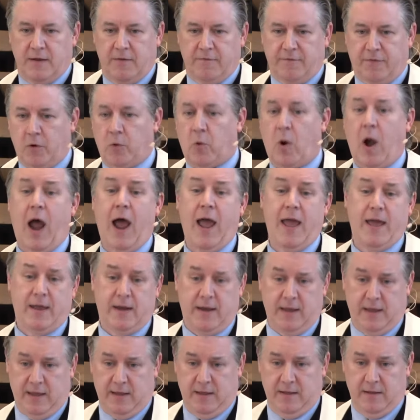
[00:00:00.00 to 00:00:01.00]

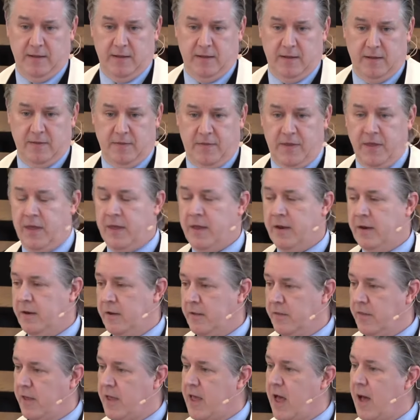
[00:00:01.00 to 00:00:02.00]
variety
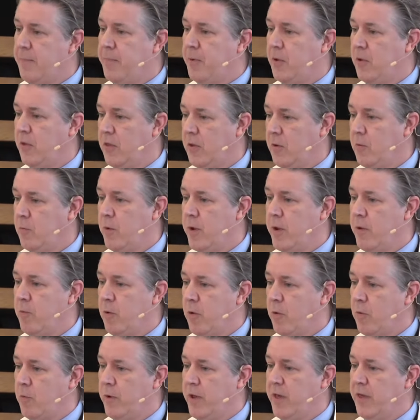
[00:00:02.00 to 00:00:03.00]
than the couple that we
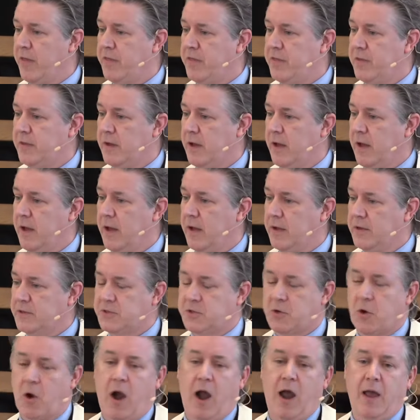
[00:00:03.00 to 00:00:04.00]
were with
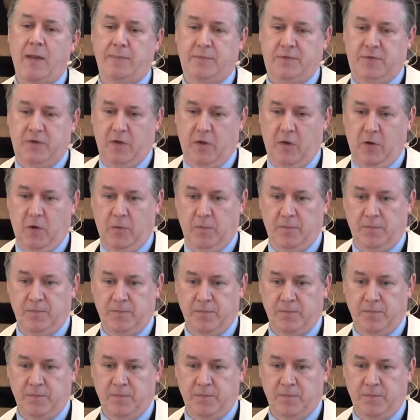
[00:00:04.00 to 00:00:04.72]
ascribed to.